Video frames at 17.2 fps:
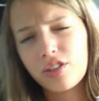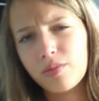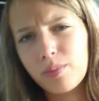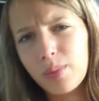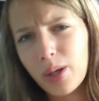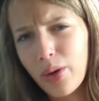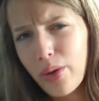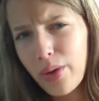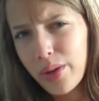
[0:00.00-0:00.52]
of
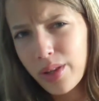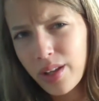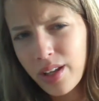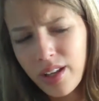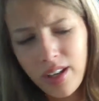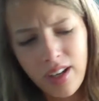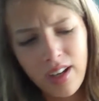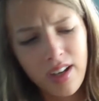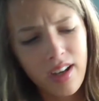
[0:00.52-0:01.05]
both,
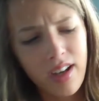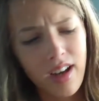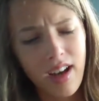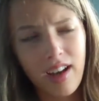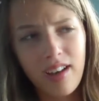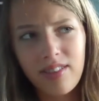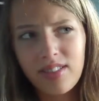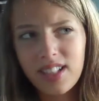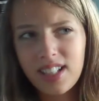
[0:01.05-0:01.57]
I
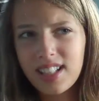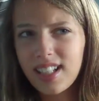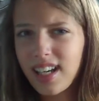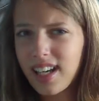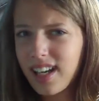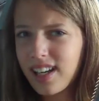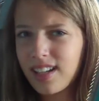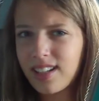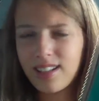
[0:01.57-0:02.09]
have to
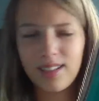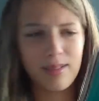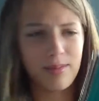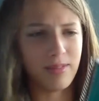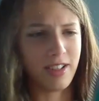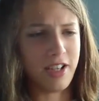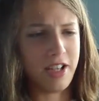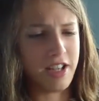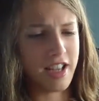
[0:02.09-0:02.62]
say.
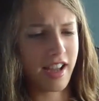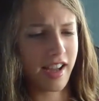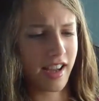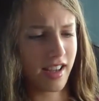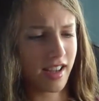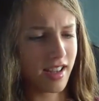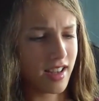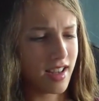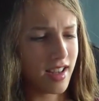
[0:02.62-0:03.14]
But yeah,
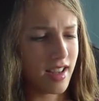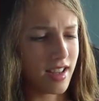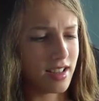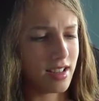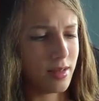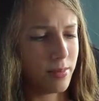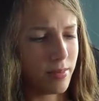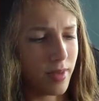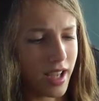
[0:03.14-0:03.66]

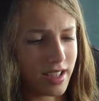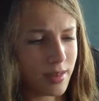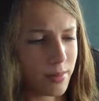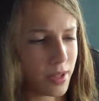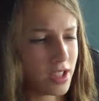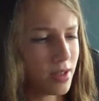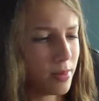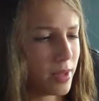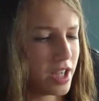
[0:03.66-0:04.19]
has a
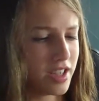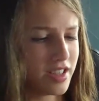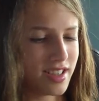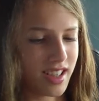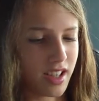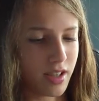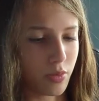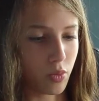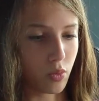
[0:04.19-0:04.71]
bunch of pages in
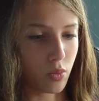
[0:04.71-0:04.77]
it.